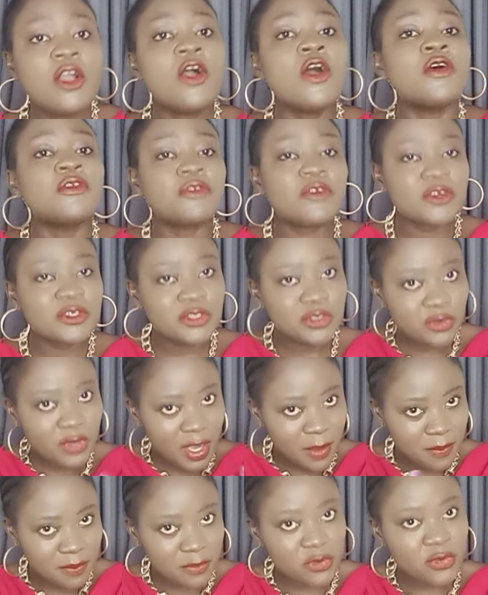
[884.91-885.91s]
Of course, you
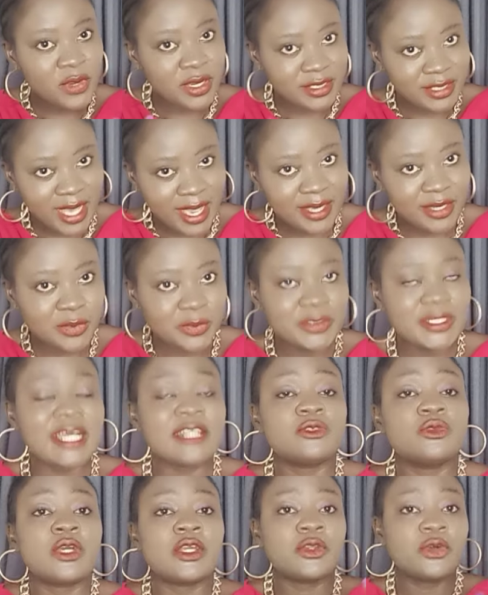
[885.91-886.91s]
and I know
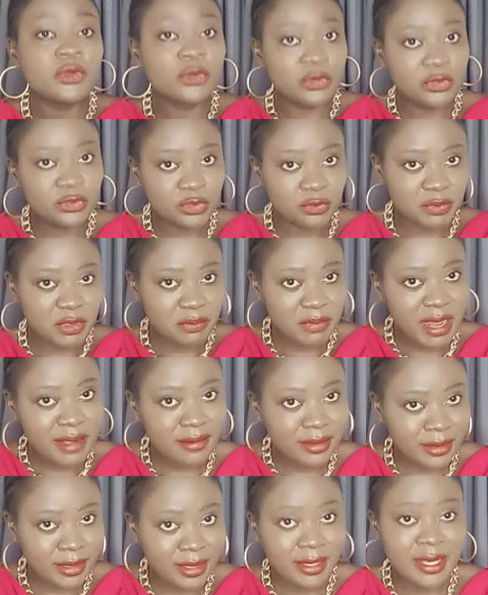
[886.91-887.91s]
that we are not going to be
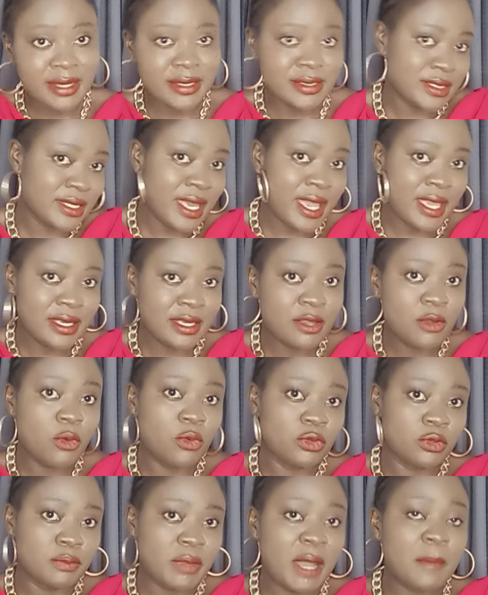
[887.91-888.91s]
marrying a 99 year
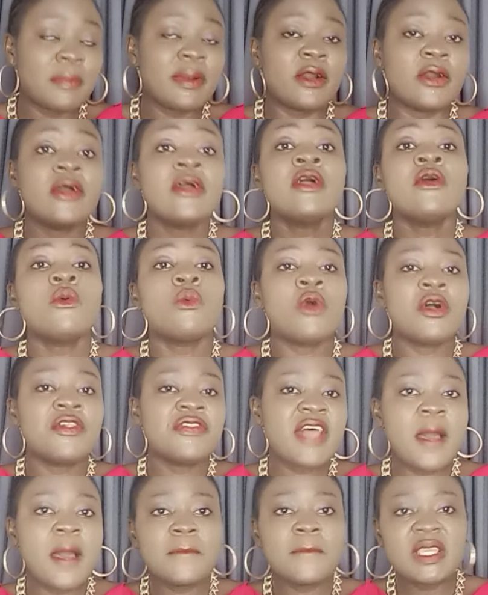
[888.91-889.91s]
old man, but what
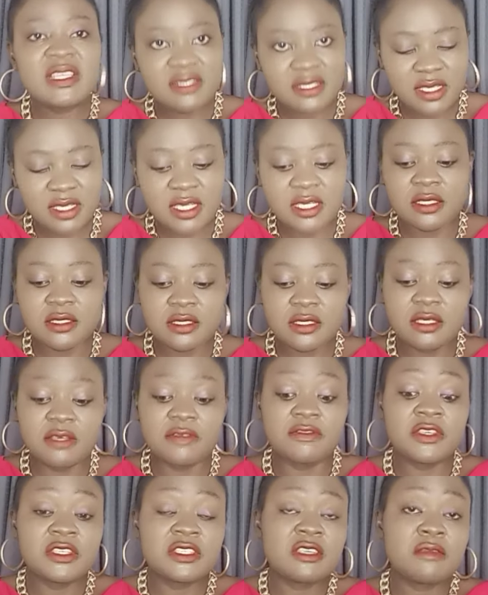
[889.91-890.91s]
that means is,
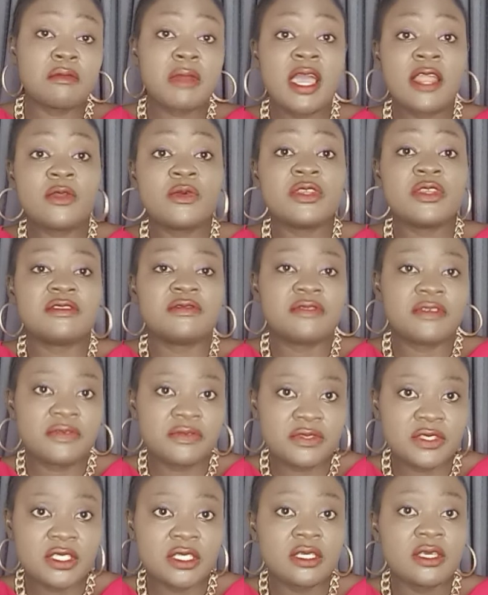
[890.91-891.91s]
if there's a man who is
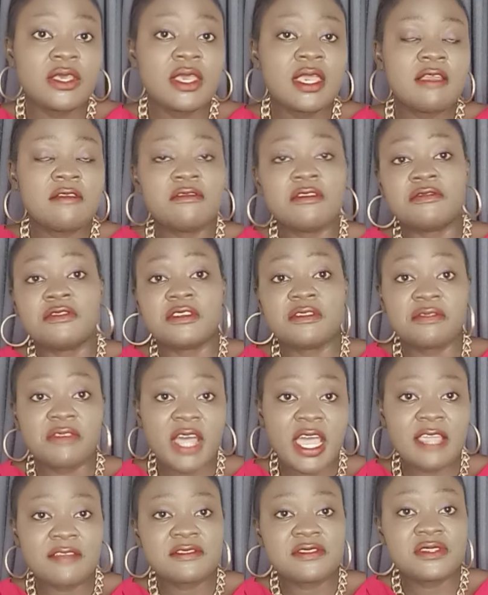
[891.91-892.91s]
50,
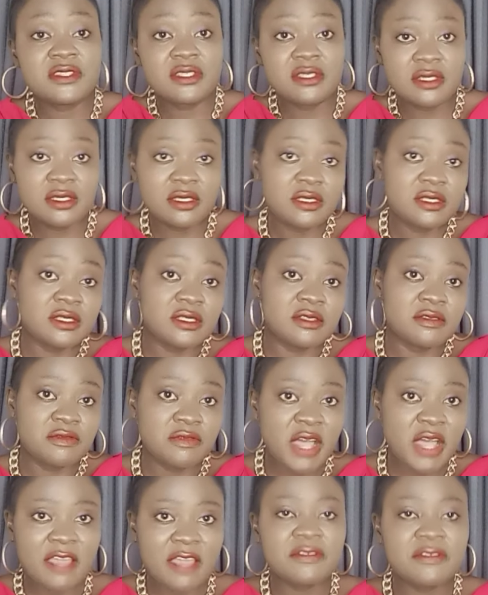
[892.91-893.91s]
55, 60,
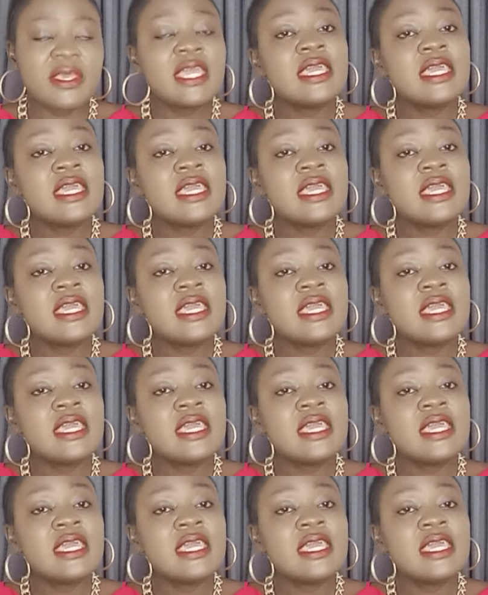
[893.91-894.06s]
65,